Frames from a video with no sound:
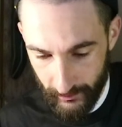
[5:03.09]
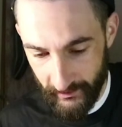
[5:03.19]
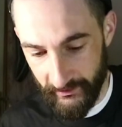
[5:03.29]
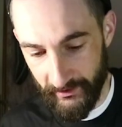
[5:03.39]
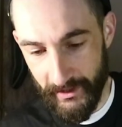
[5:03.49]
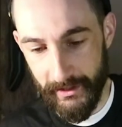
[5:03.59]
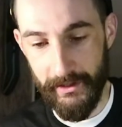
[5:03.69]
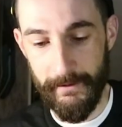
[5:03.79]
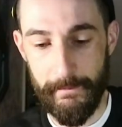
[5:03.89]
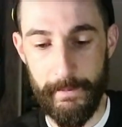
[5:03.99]
Looking sick.
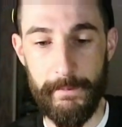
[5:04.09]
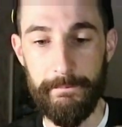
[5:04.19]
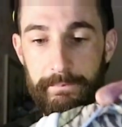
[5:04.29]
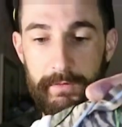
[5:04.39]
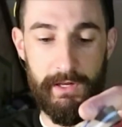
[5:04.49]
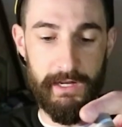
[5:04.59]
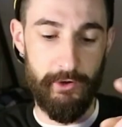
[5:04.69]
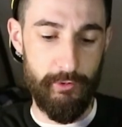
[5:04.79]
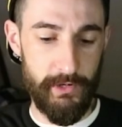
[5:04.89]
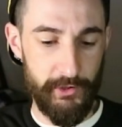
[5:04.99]
I
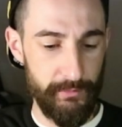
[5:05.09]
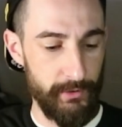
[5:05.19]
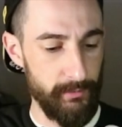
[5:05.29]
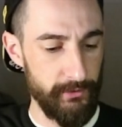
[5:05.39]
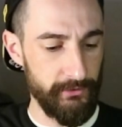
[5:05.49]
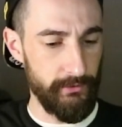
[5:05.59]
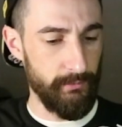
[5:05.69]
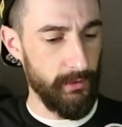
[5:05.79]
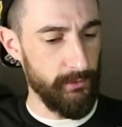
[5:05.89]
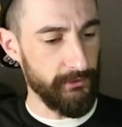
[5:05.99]
hope all the bubbles
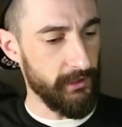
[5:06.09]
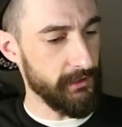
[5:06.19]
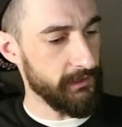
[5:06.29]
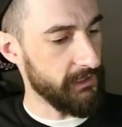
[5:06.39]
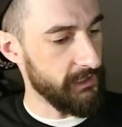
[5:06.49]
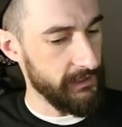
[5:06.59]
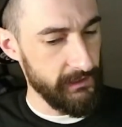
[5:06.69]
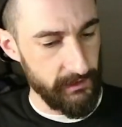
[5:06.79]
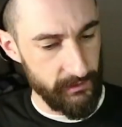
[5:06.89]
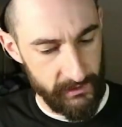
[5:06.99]
are
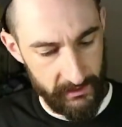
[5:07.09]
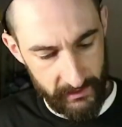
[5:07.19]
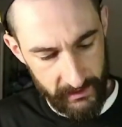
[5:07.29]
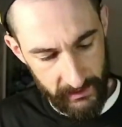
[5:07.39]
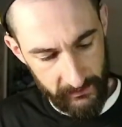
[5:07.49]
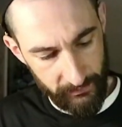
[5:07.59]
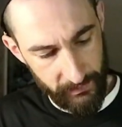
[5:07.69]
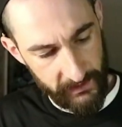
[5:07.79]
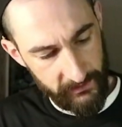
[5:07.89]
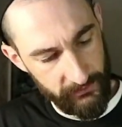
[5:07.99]
clear. I mean, they
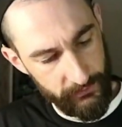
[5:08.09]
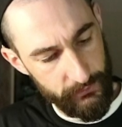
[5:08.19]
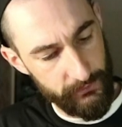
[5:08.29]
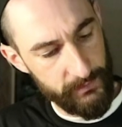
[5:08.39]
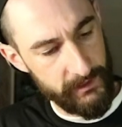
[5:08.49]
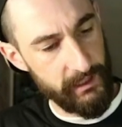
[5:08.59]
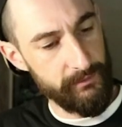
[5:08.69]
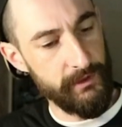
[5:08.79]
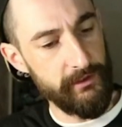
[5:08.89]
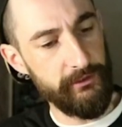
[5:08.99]
inspect the shoes, but
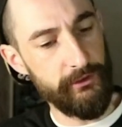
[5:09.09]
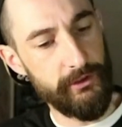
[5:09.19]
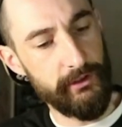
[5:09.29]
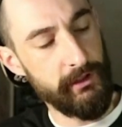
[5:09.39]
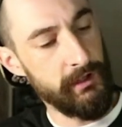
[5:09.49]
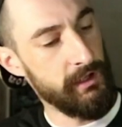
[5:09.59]
I'm not sure